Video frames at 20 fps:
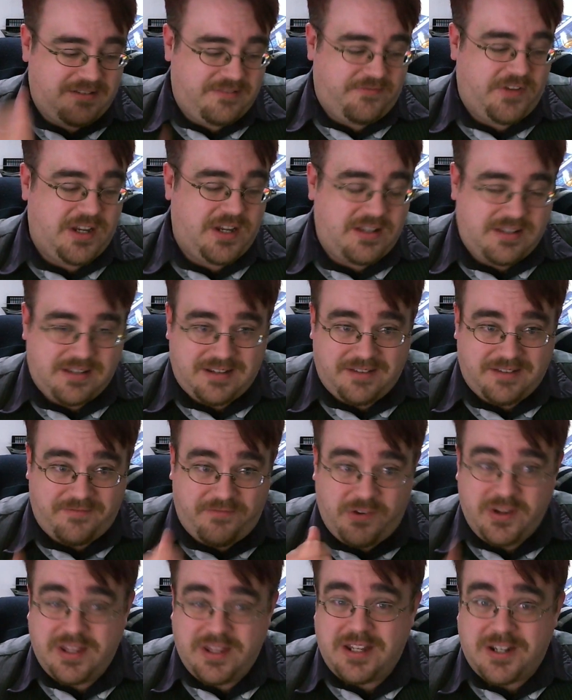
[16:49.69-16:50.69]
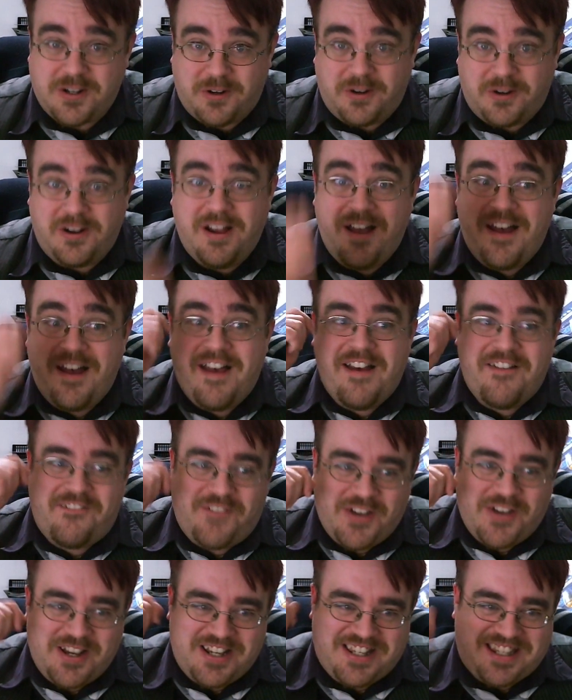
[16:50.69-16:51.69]
first foot in the door,
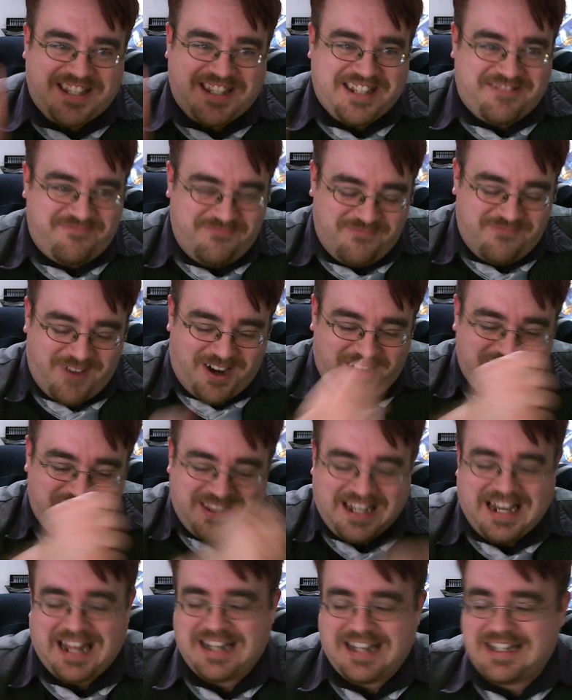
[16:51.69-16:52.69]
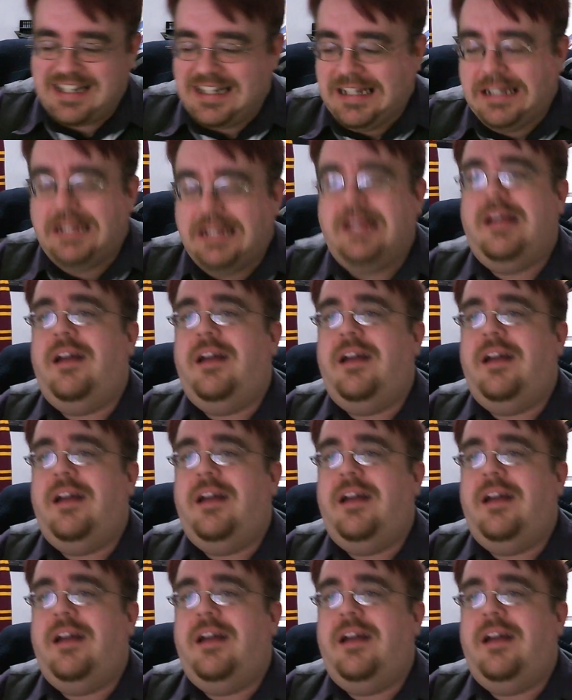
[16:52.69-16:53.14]
first rung on the ladder,